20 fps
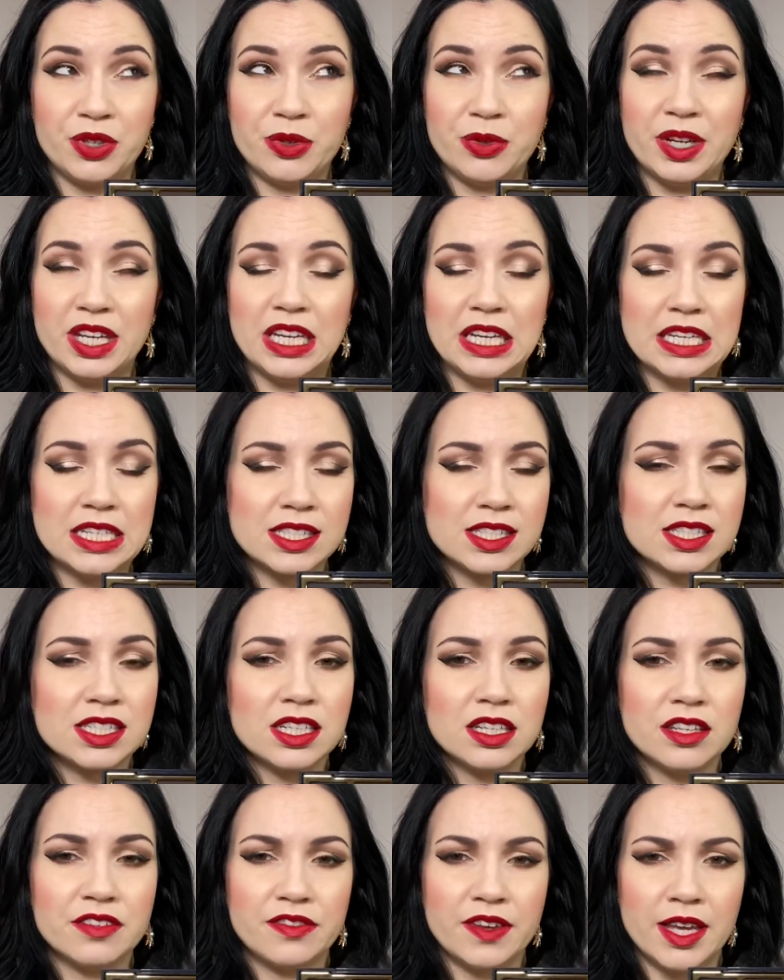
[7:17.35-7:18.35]
It is still
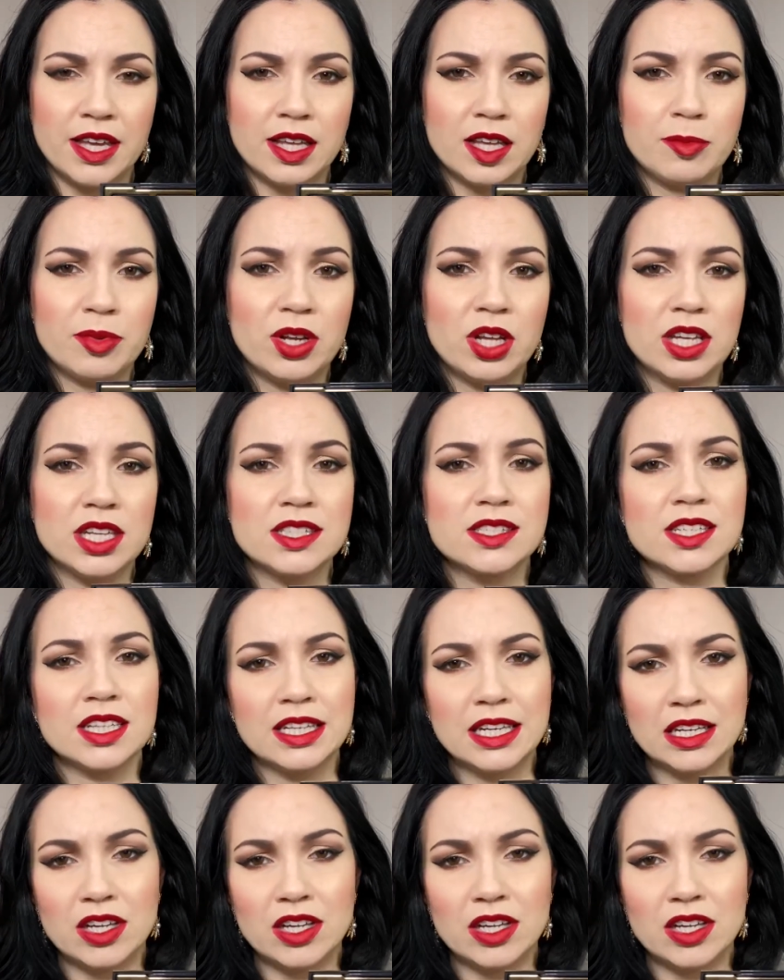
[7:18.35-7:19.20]
available. It's a little